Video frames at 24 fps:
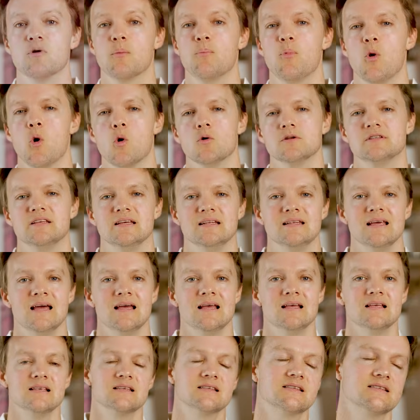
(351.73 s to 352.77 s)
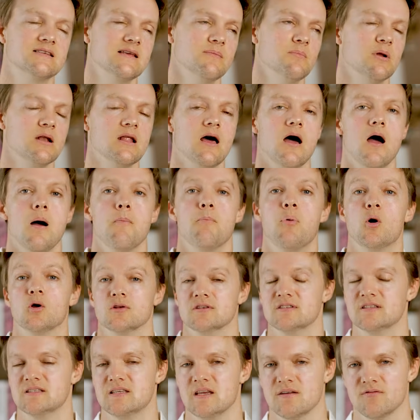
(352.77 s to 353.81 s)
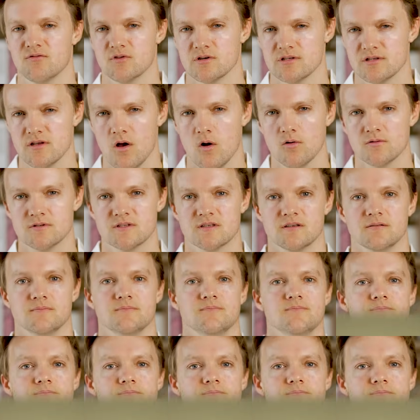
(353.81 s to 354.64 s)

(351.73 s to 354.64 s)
reported similar positive results.